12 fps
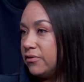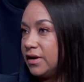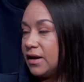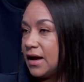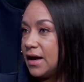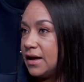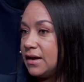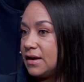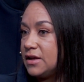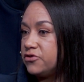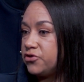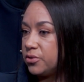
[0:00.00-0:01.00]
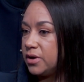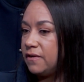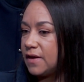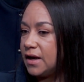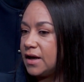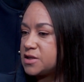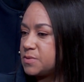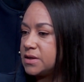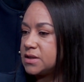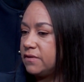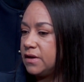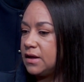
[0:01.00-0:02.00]
And I enjoyed that
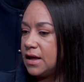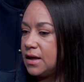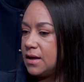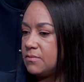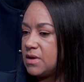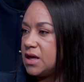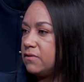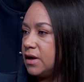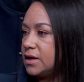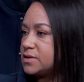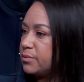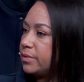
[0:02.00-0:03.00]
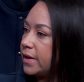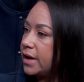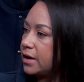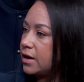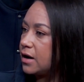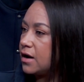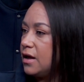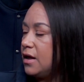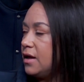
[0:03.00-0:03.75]
aspect of the game, even as a player.